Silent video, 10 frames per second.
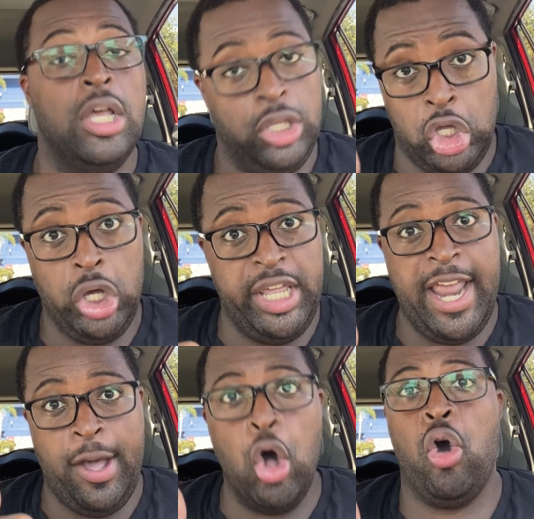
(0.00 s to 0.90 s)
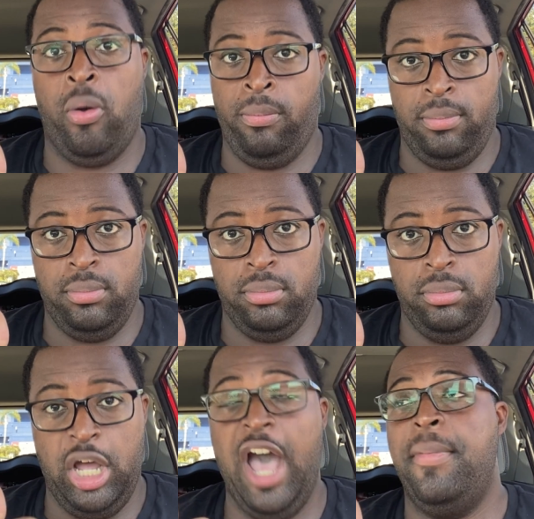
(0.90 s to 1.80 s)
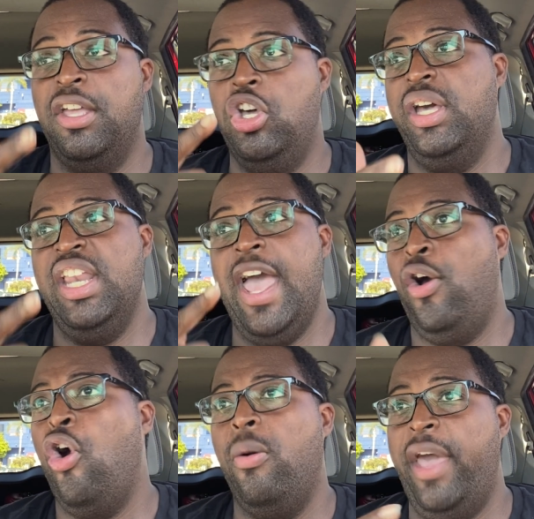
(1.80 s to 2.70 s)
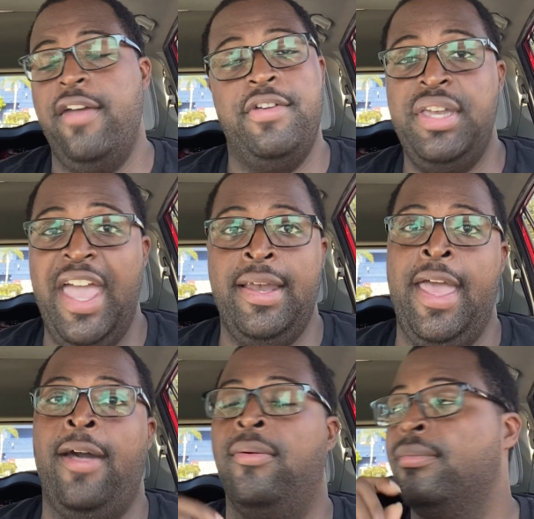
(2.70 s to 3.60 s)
cooking at home. I've been cooking at home every day now.